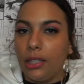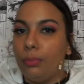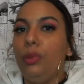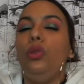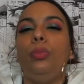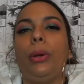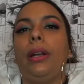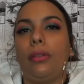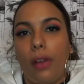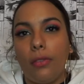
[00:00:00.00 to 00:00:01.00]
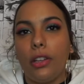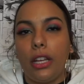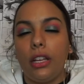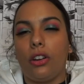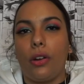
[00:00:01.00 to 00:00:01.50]
the blueprint of
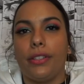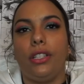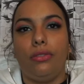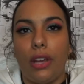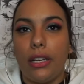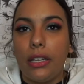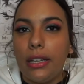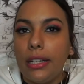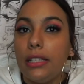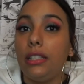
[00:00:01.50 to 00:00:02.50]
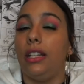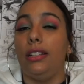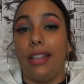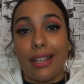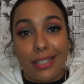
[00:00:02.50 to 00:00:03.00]
everything in RG Veda is the
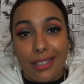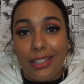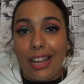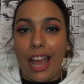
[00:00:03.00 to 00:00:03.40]
destiny